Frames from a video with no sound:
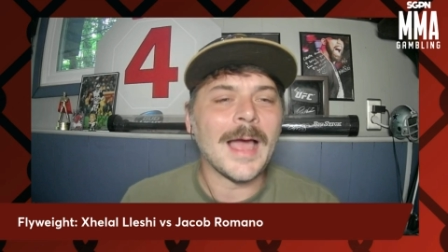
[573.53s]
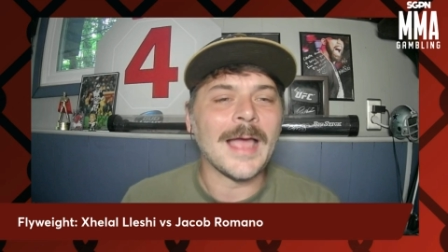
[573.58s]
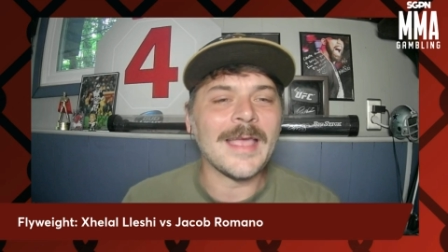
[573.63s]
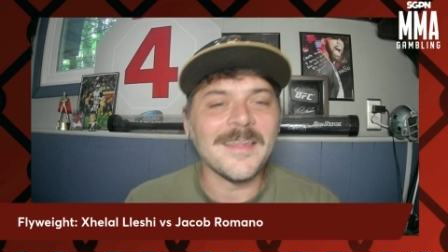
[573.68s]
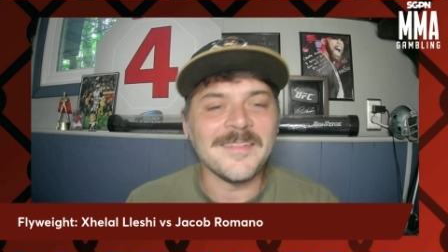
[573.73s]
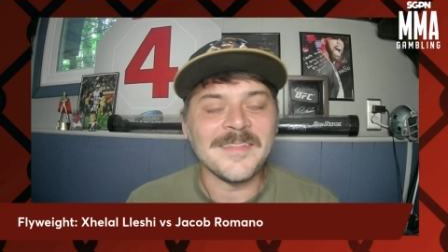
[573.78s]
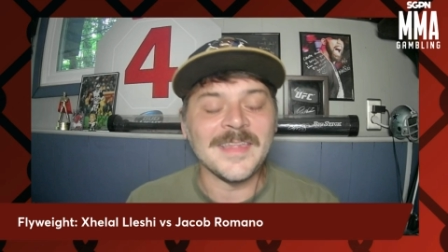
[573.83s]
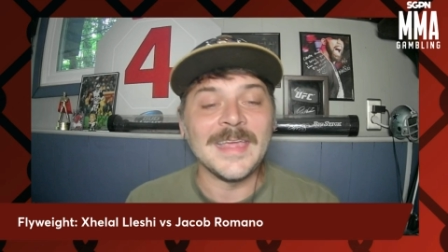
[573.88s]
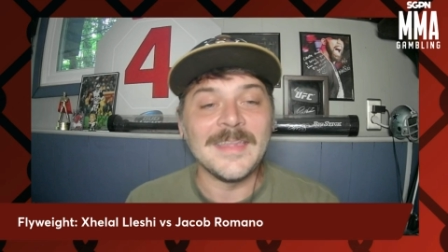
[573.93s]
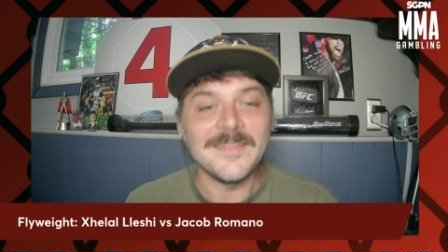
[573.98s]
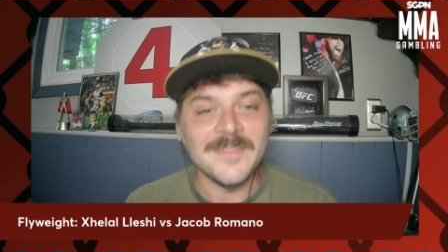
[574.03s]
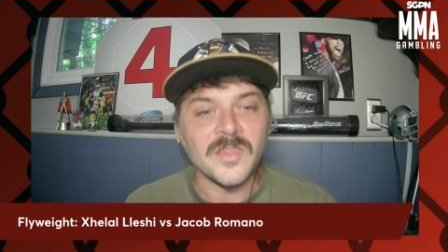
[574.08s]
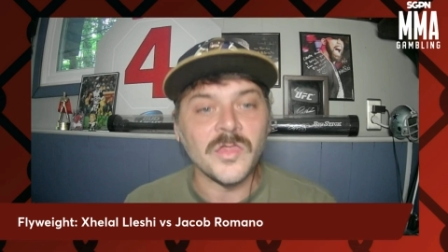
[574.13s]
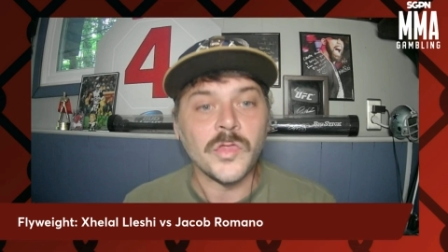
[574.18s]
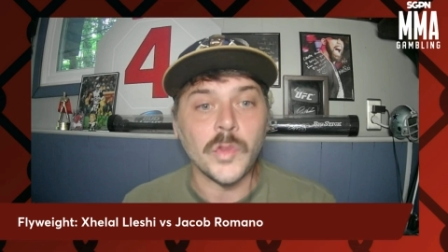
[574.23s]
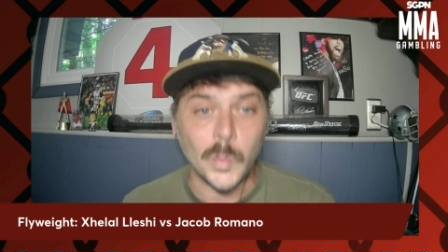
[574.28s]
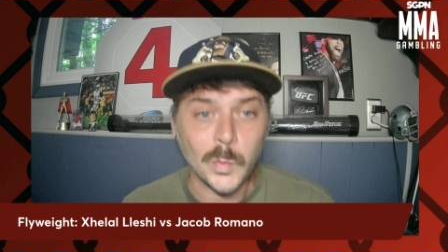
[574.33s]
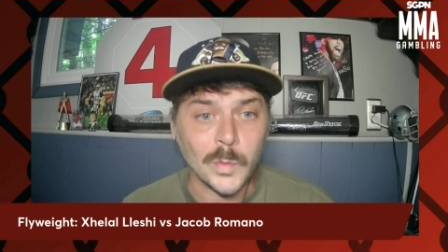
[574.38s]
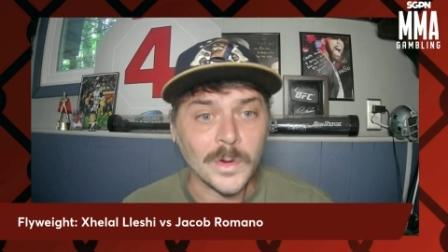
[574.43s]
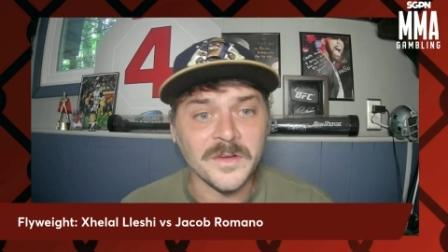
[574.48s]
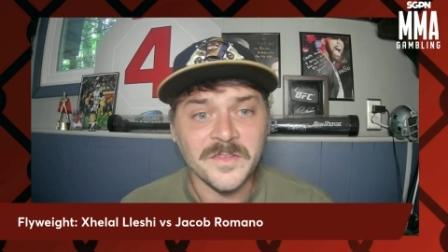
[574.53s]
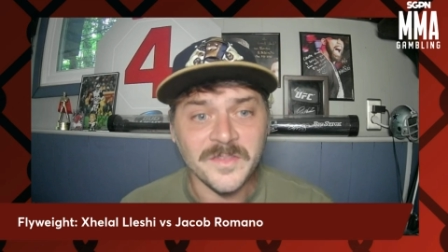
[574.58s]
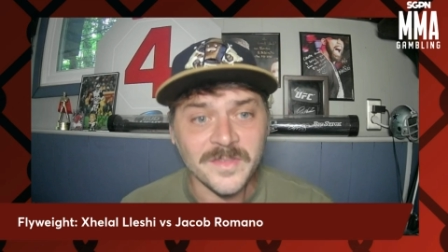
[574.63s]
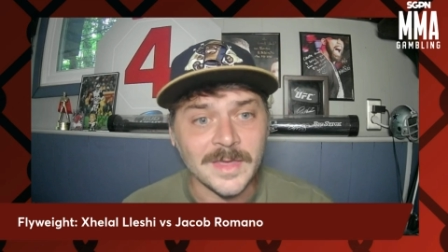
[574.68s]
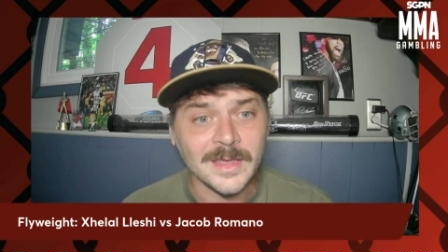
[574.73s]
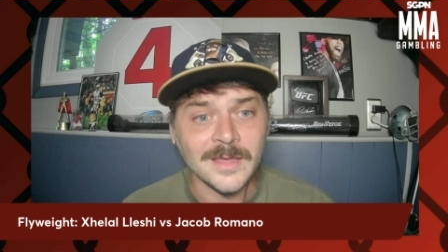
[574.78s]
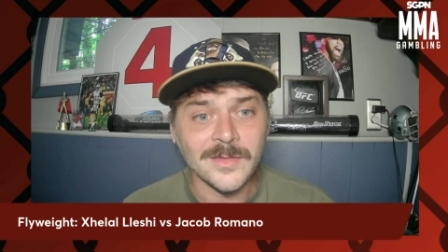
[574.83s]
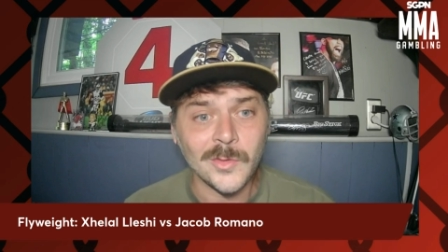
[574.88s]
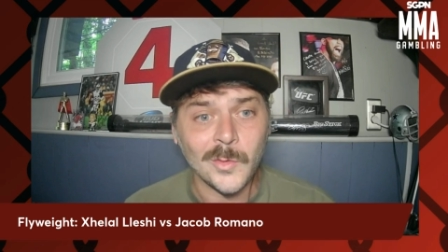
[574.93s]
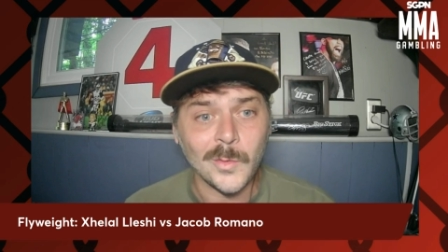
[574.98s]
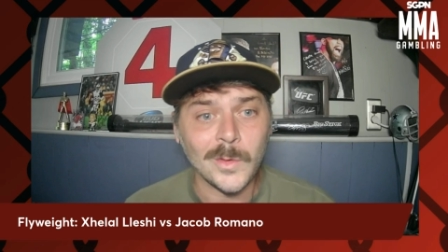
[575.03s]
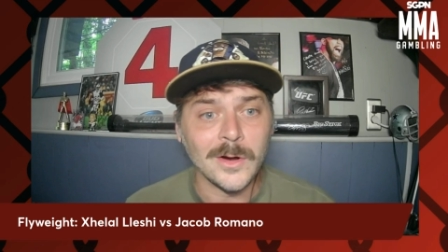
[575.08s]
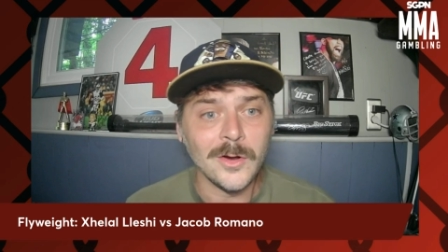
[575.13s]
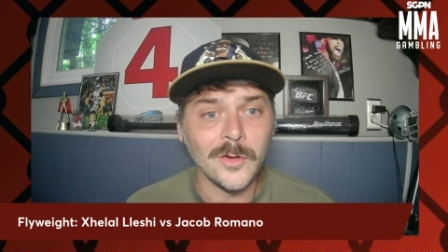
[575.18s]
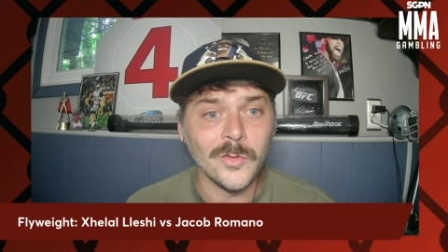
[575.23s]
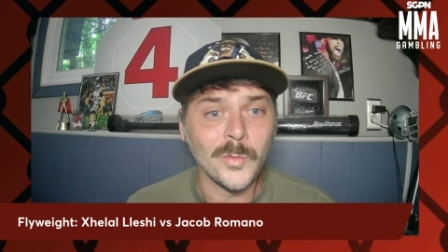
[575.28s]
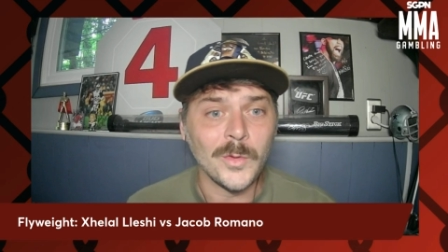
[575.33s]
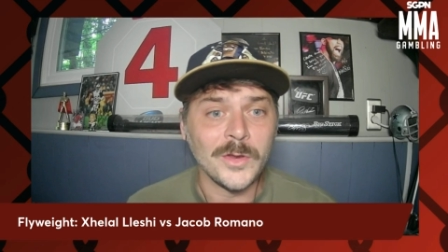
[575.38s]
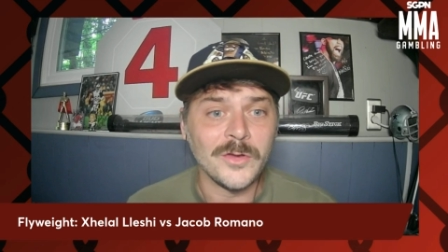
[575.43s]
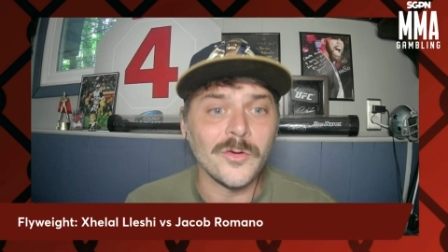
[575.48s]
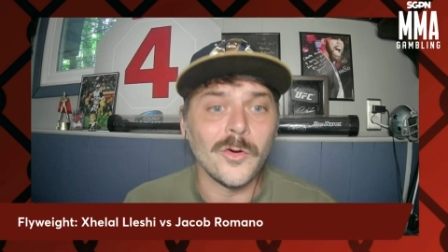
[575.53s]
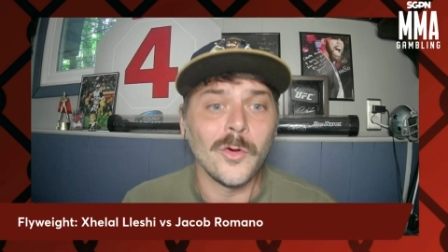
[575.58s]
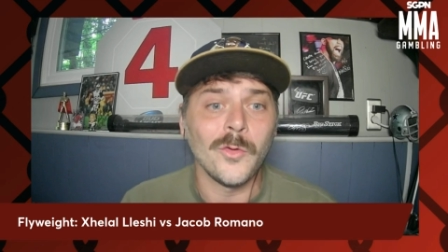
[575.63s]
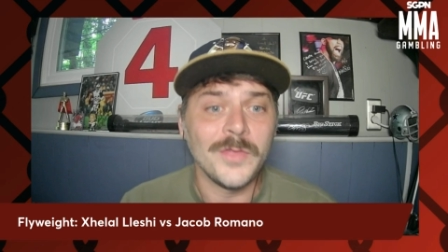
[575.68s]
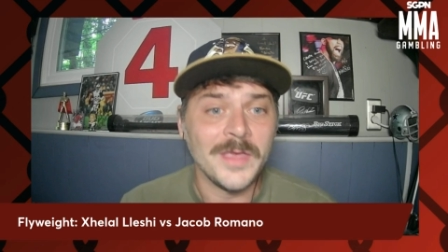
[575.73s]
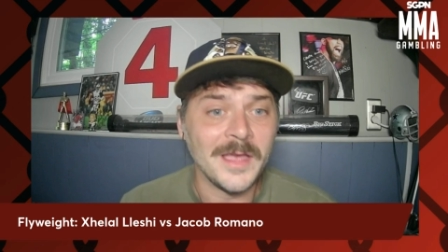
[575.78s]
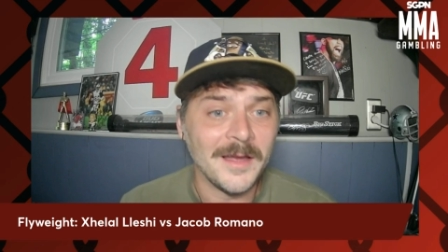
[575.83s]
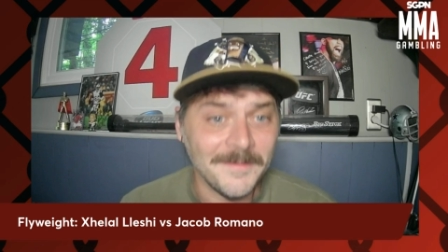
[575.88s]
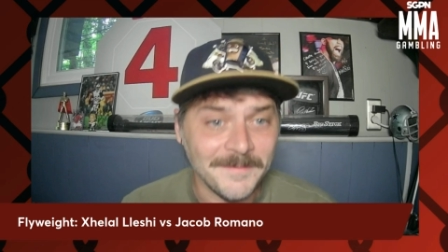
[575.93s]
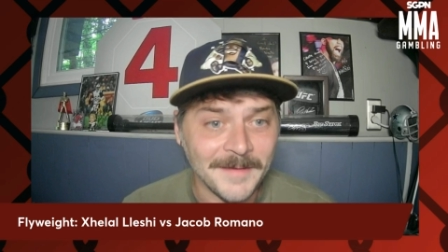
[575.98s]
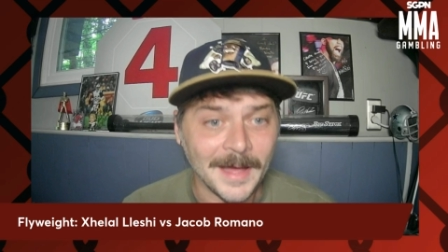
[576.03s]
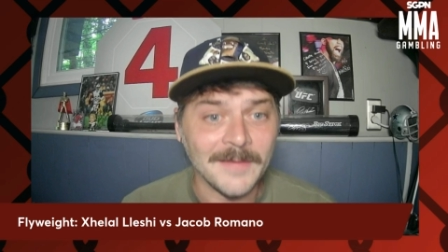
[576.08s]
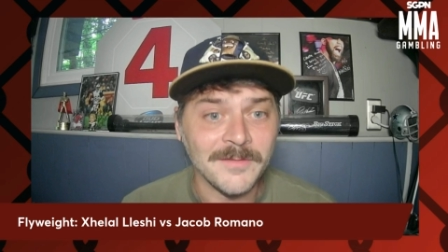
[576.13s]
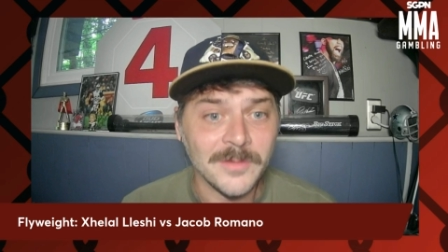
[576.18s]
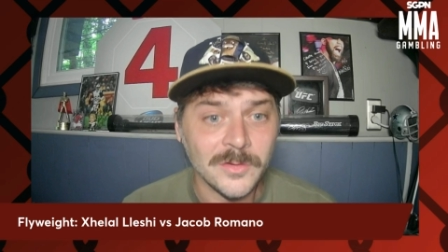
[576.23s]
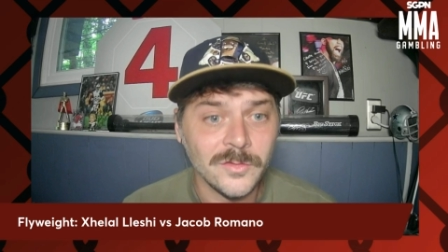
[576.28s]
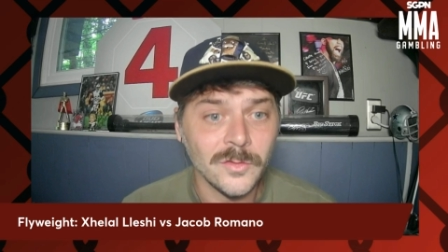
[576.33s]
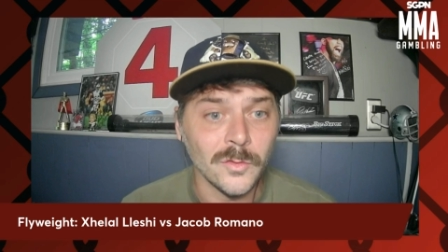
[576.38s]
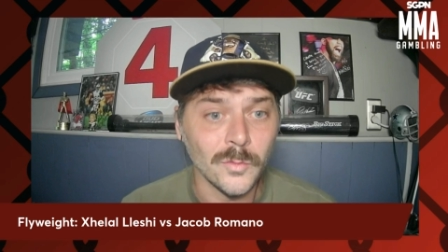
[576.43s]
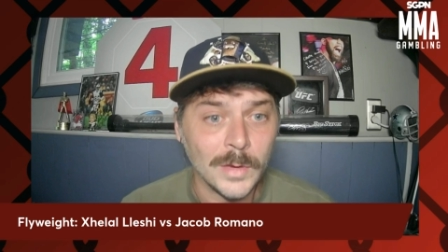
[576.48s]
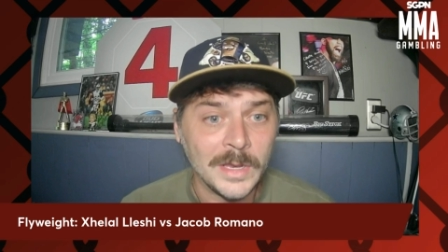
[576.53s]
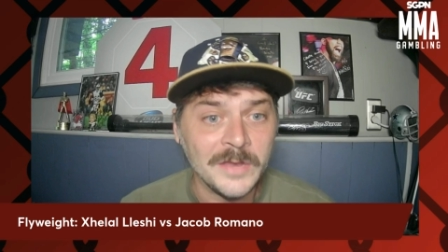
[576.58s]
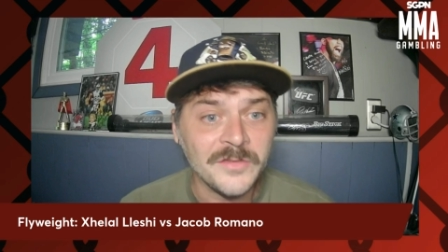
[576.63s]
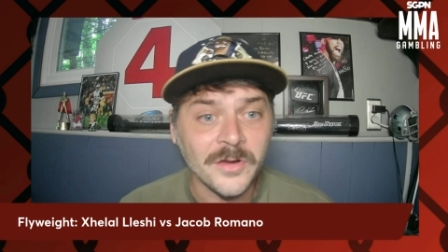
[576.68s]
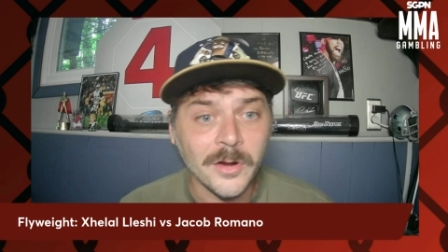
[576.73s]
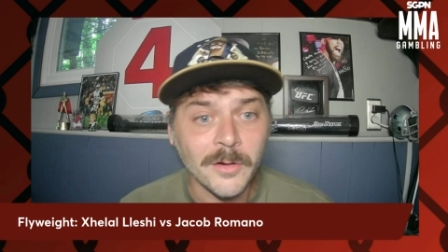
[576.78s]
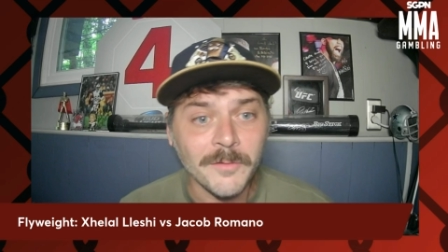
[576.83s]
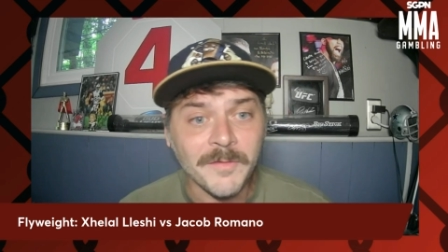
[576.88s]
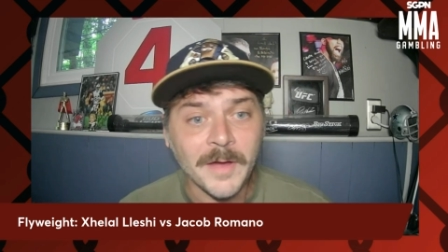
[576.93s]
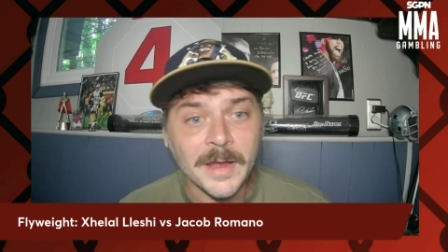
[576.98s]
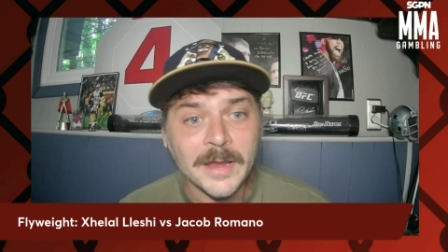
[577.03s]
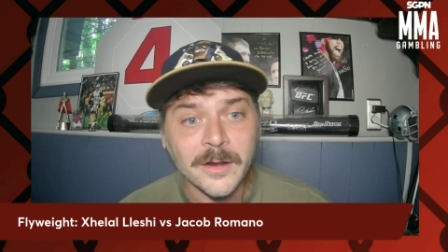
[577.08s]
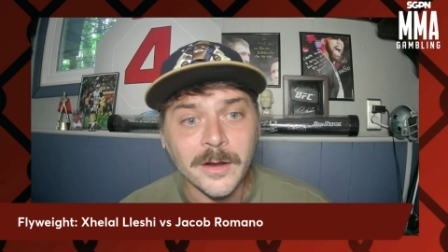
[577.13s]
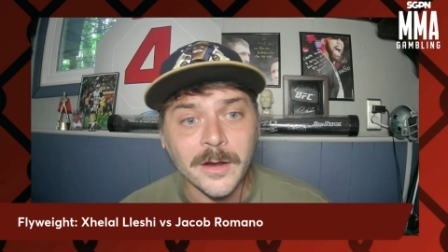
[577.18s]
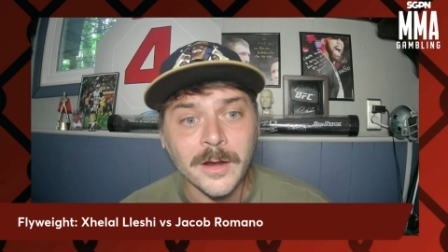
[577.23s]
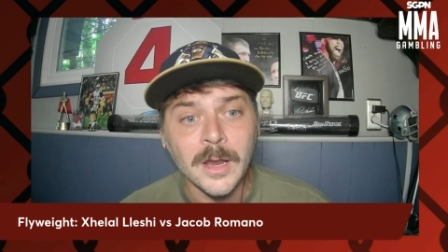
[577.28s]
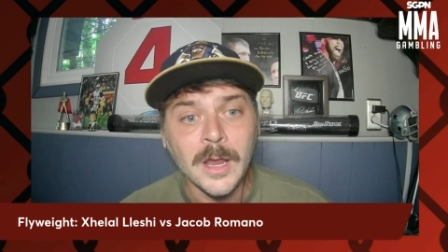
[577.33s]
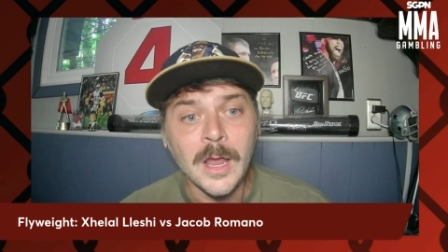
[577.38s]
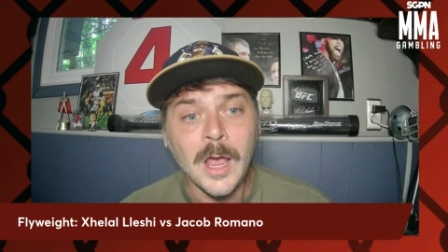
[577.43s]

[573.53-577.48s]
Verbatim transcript: I guess isn't the worst thing in the world when you're only a five and two regional fighter.